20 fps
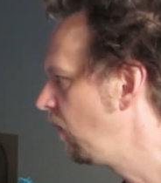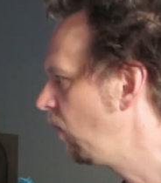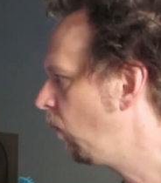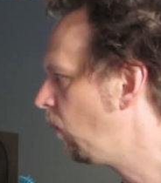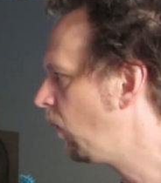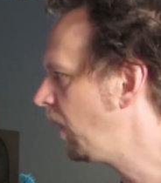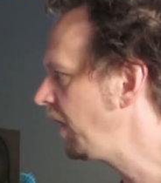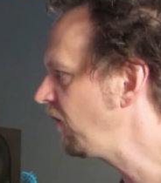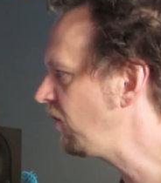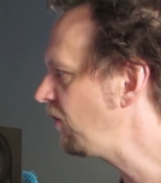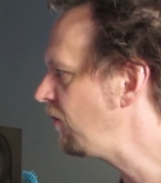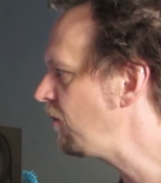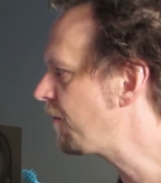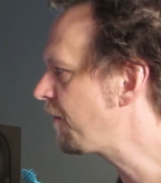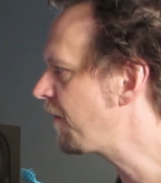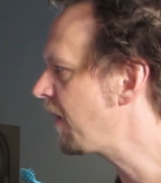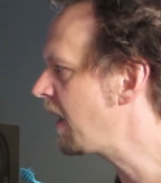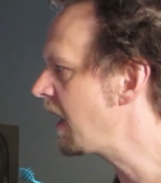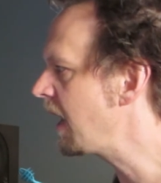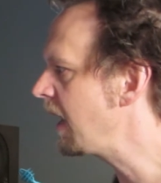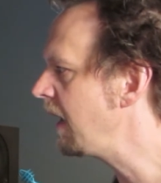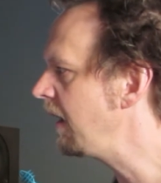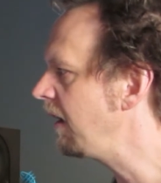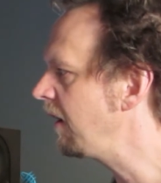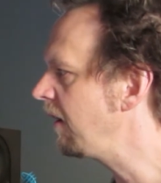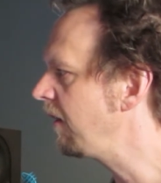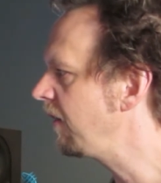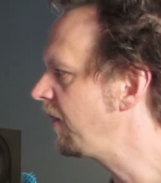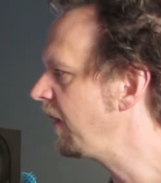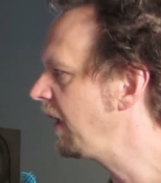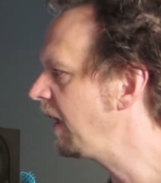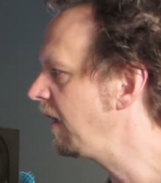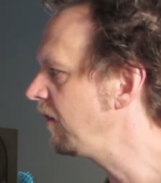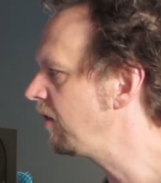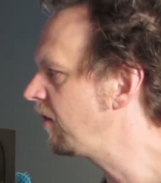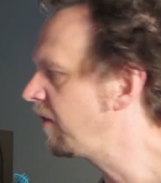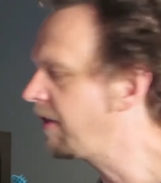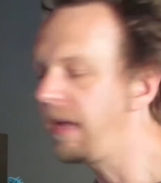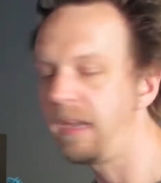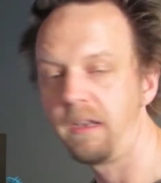once you find
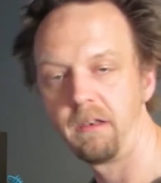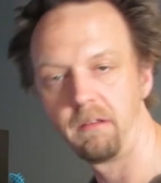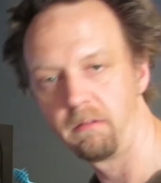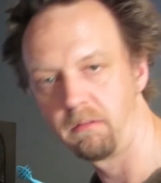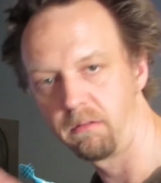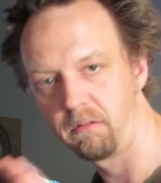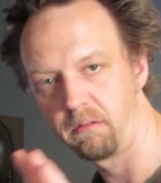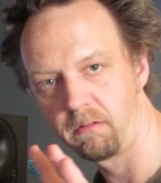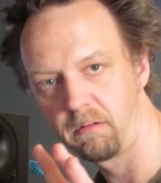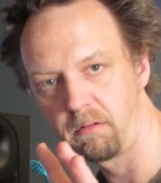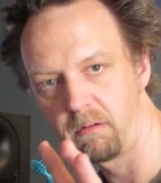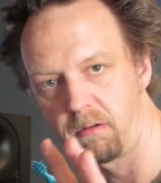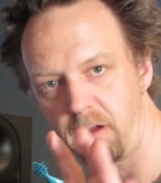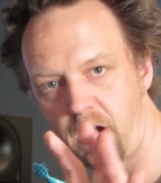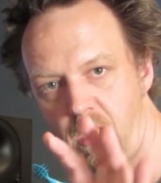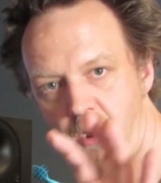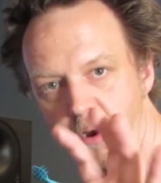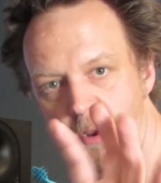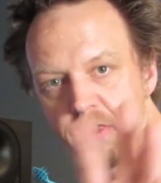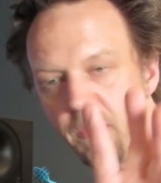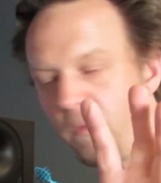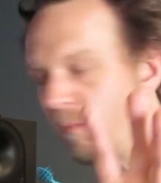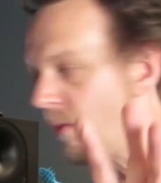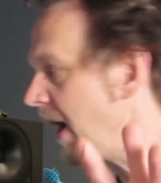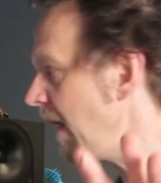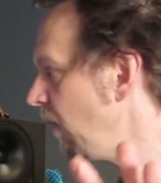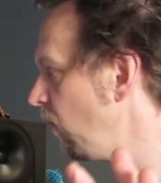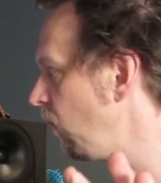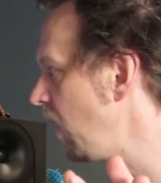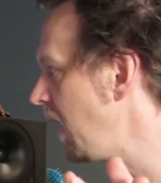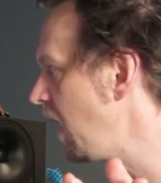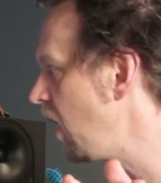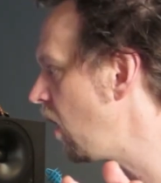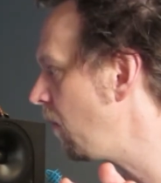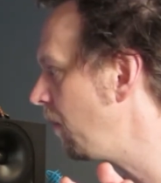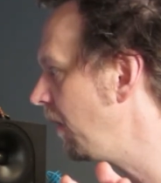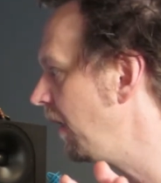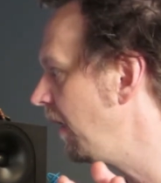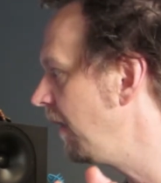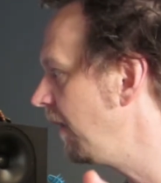things that are in the right
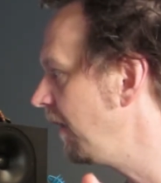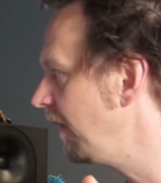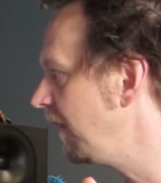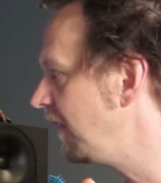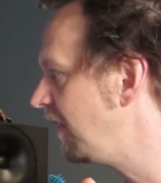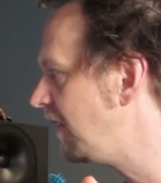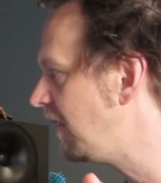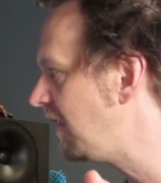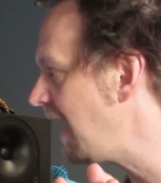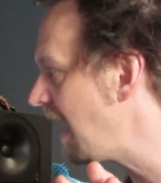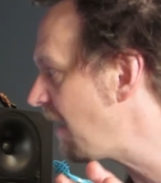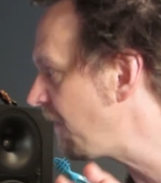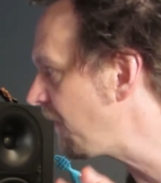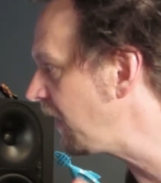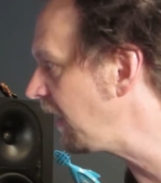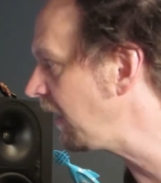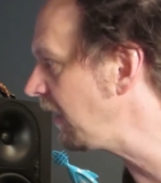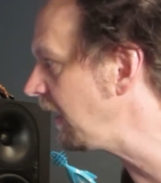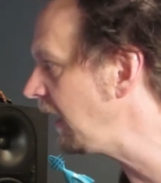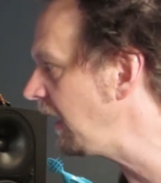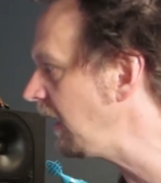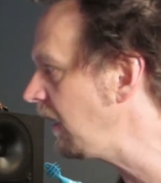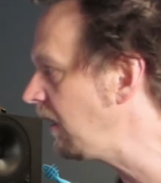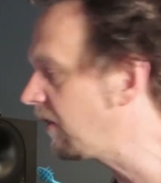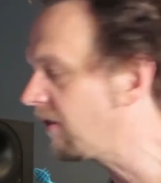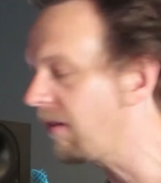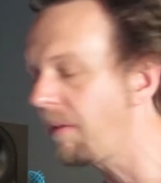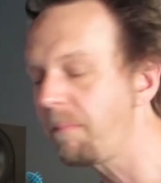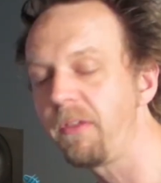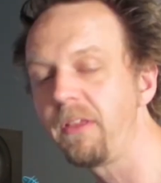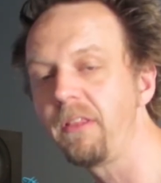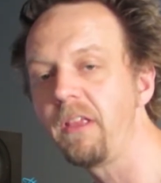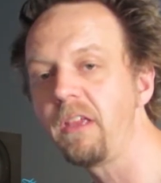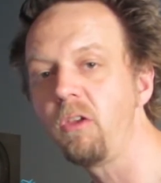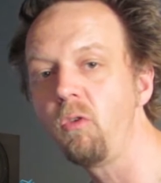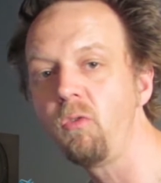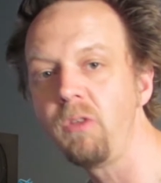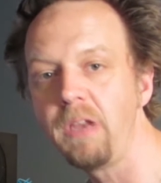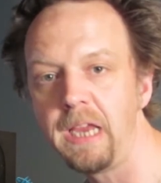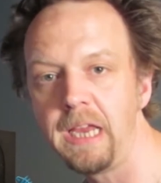realm, definitely something that
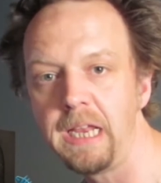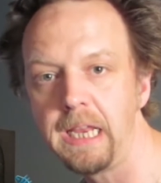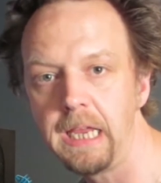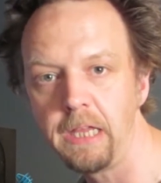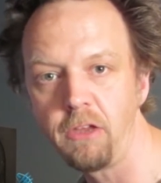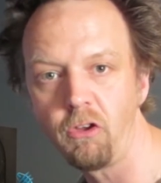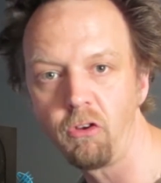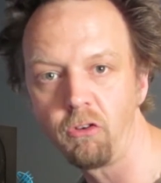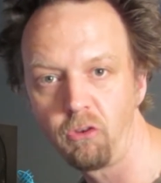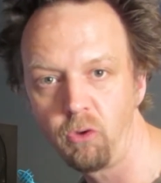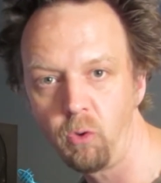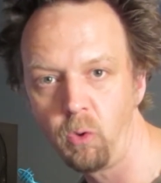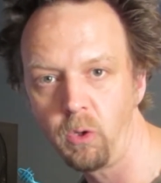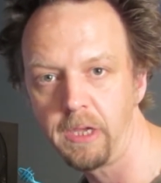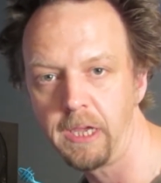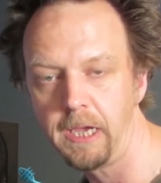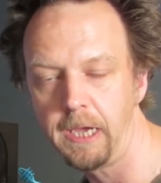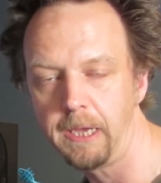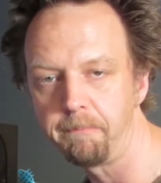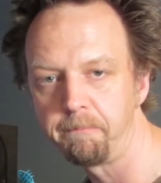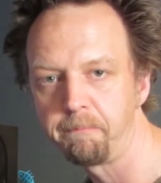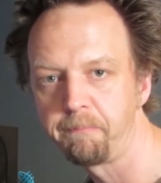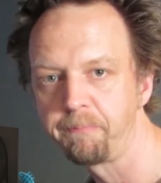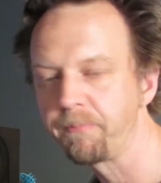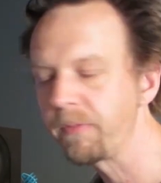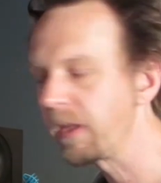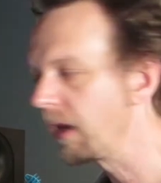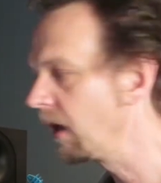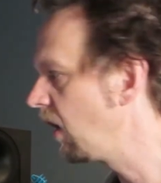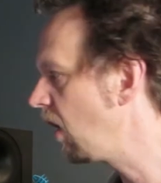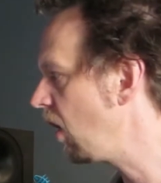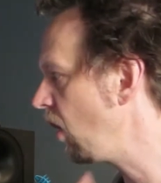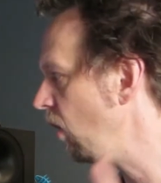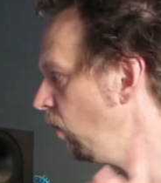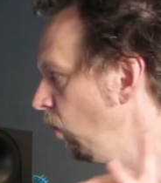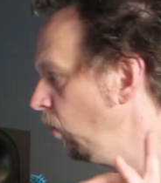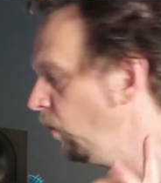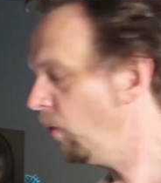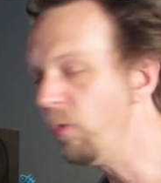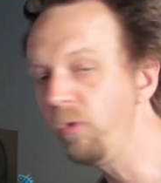you need in your toolkit are
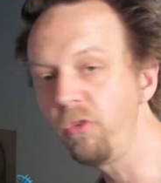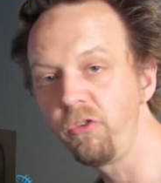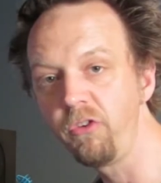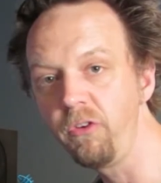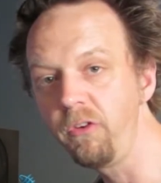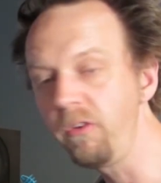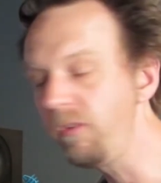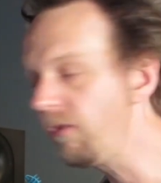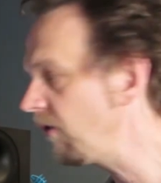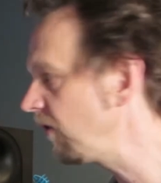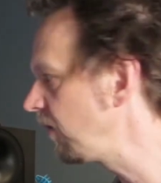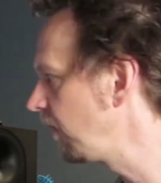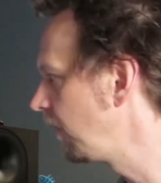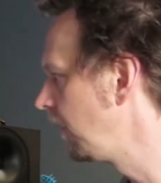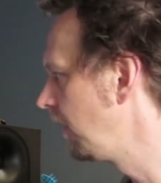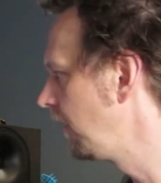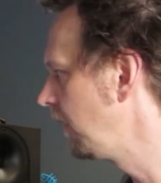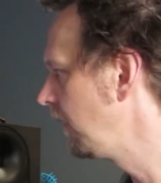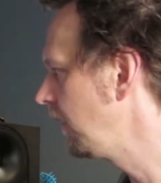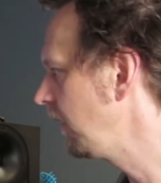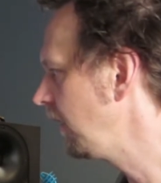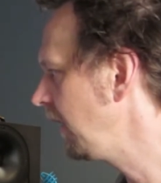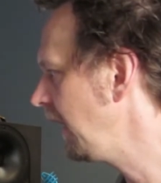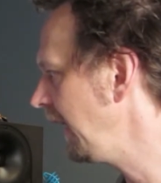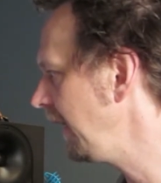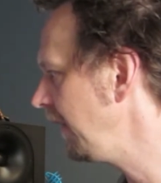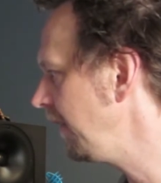whooshes like